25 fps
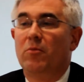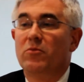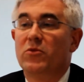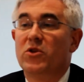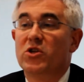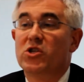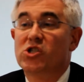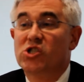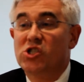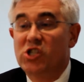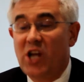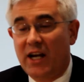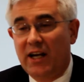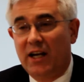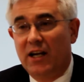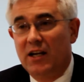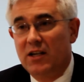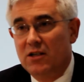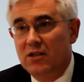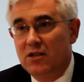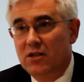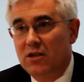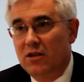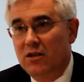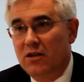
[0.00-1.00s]
The
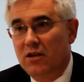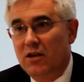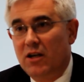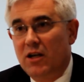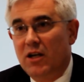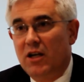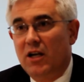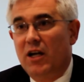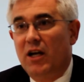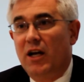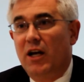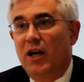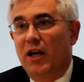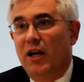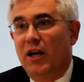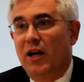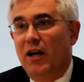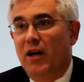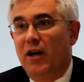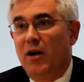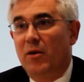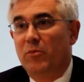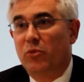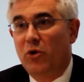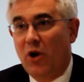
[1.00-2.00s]
second
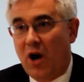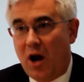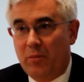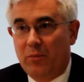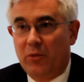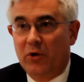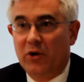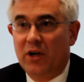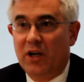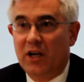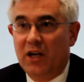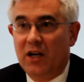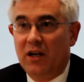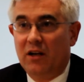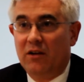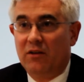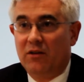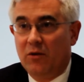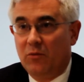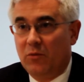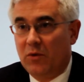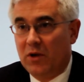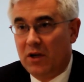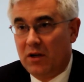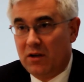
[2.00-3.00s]
property
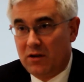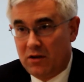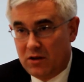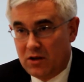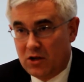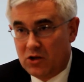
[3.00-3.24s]
that we